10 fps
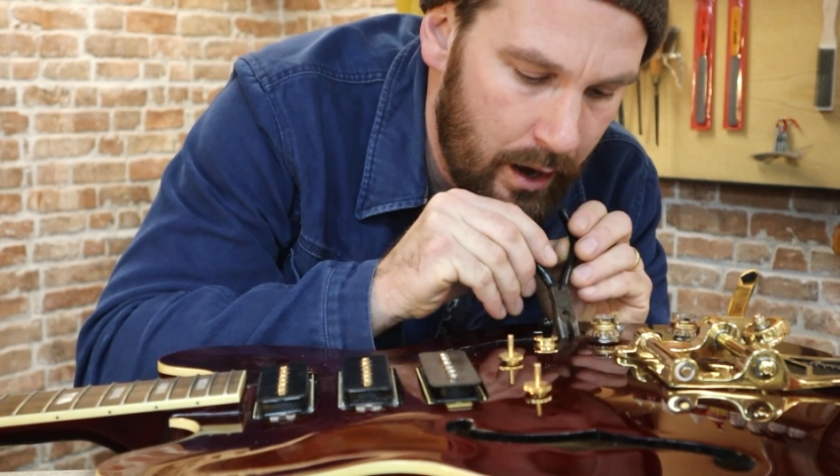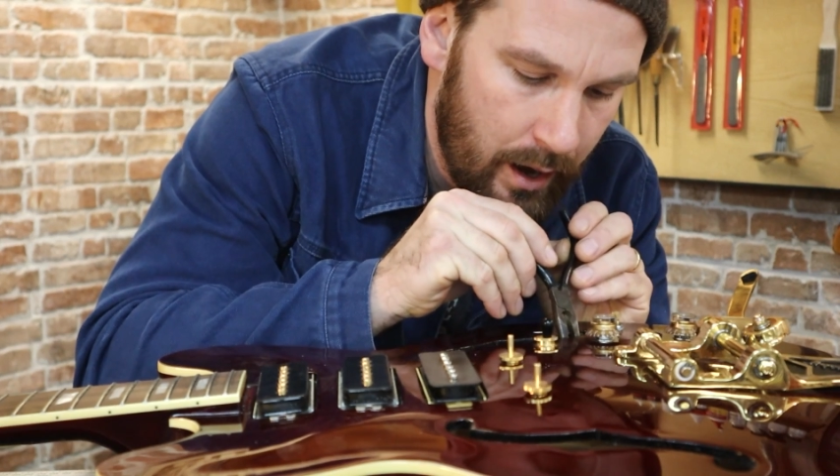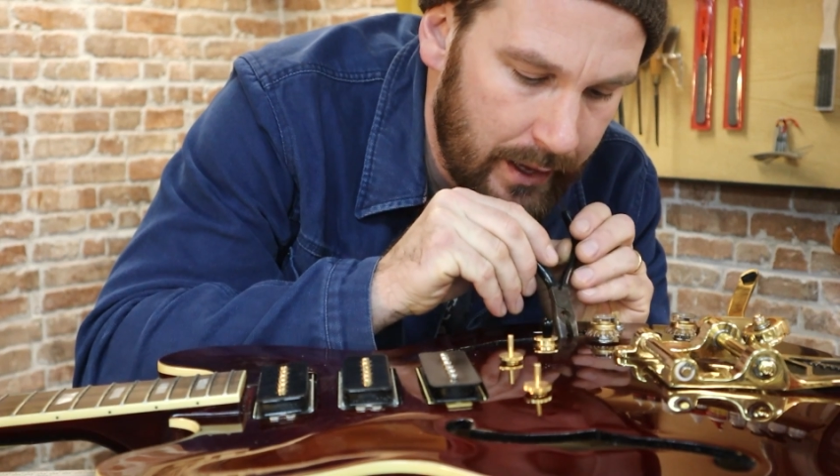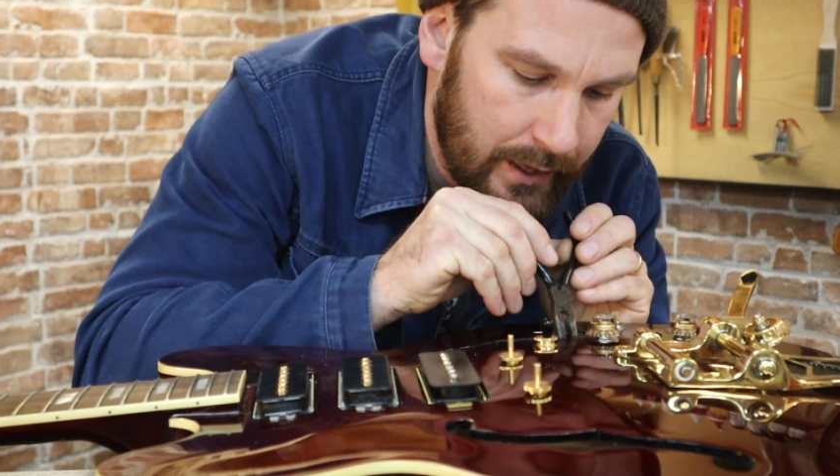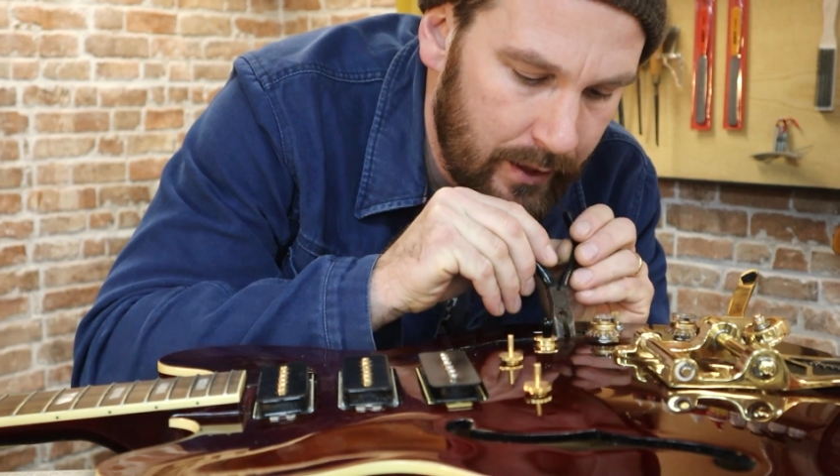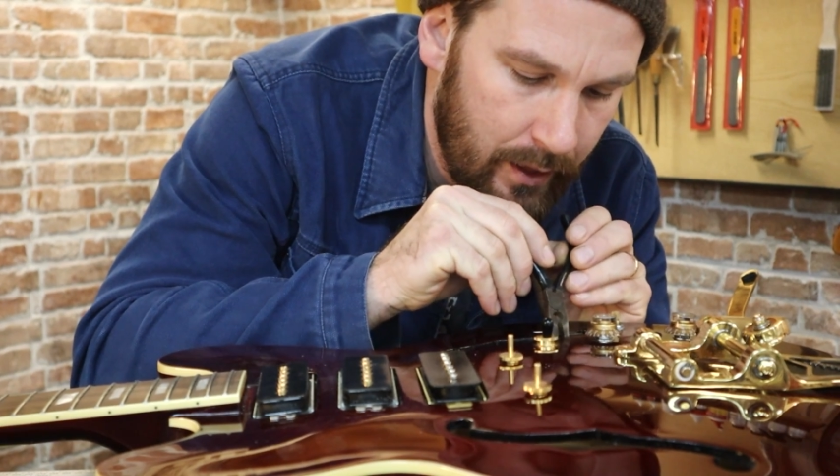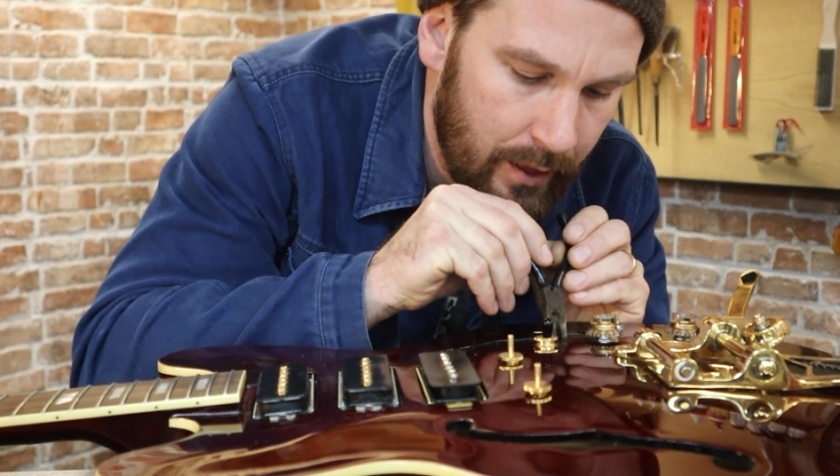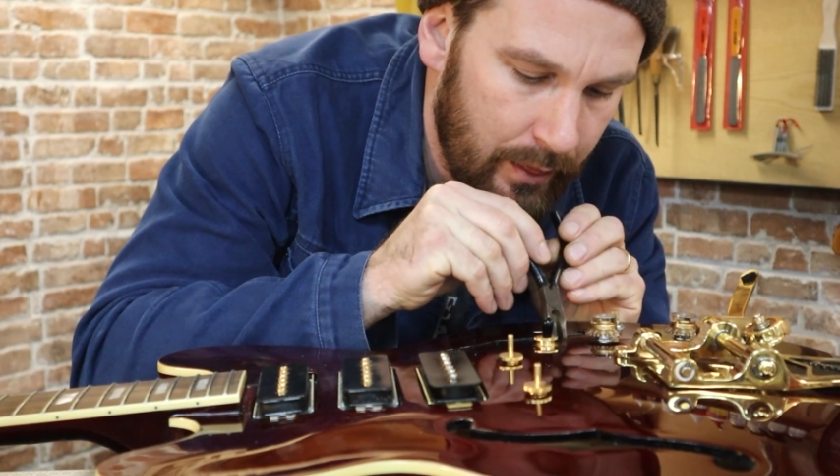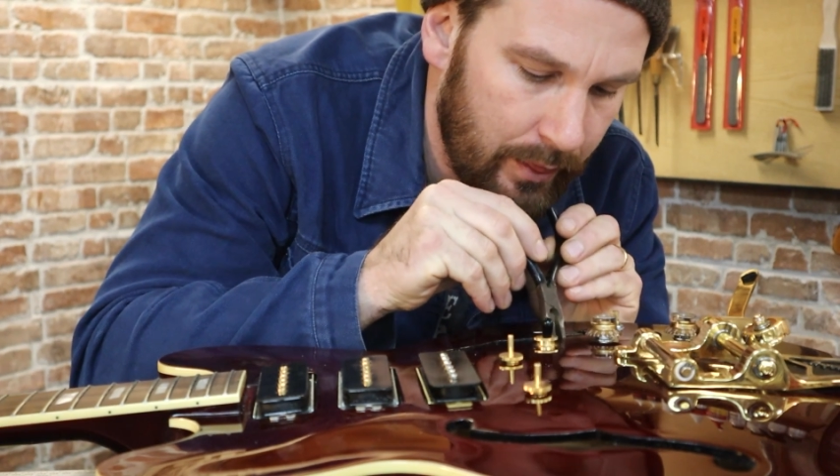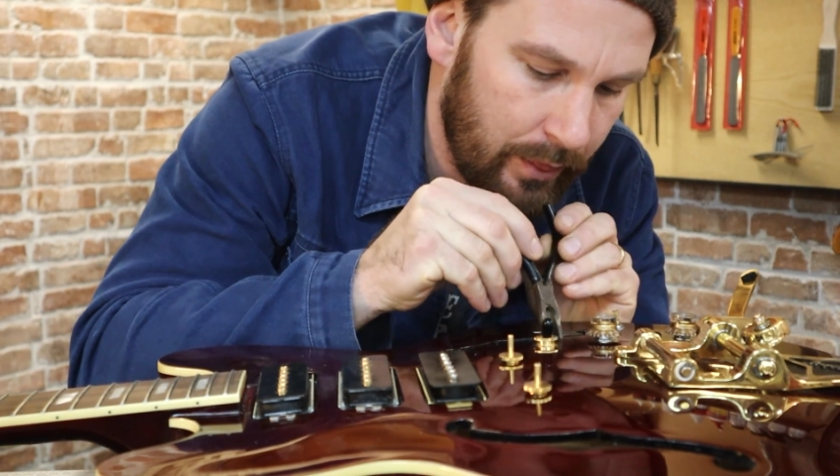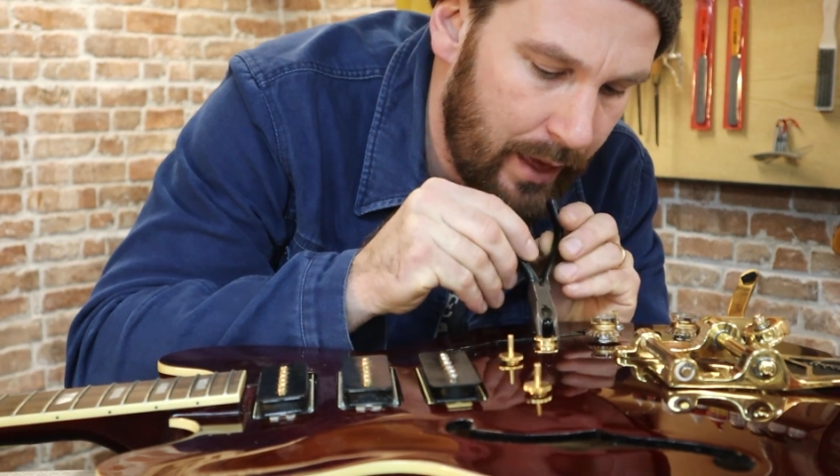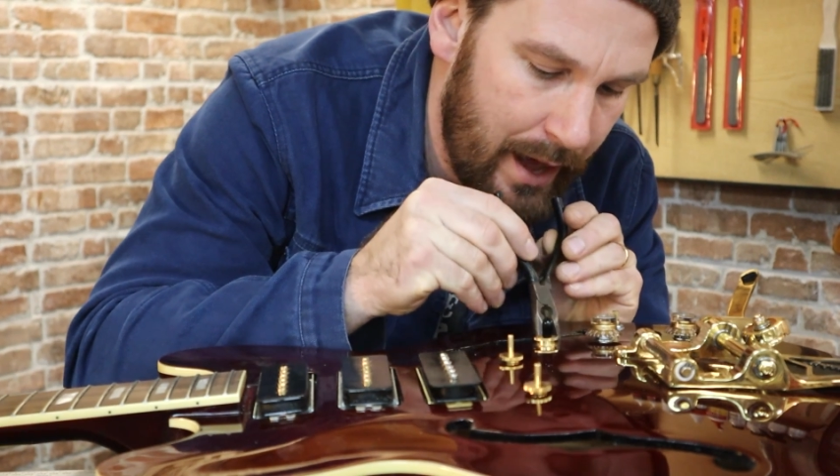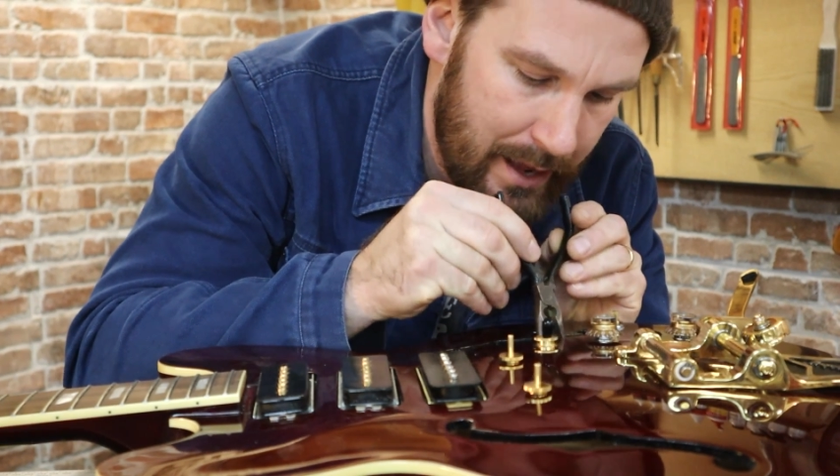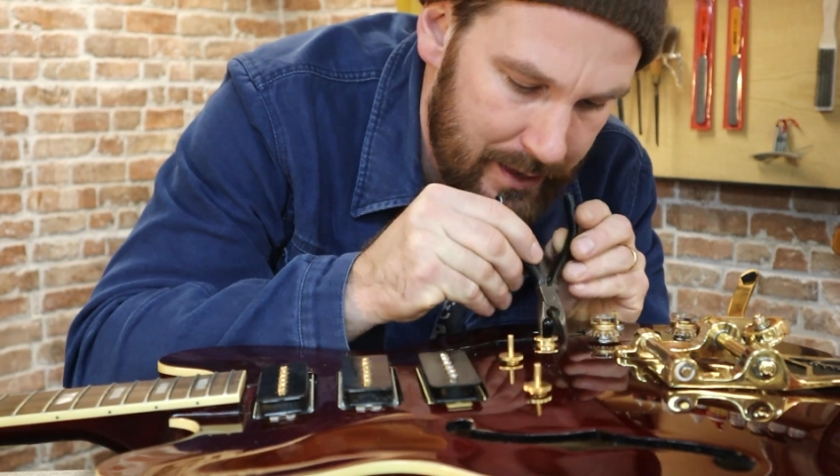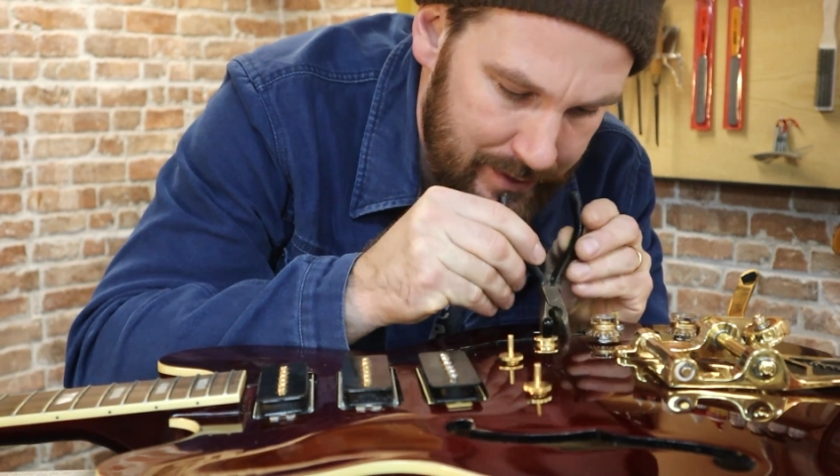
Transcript: like that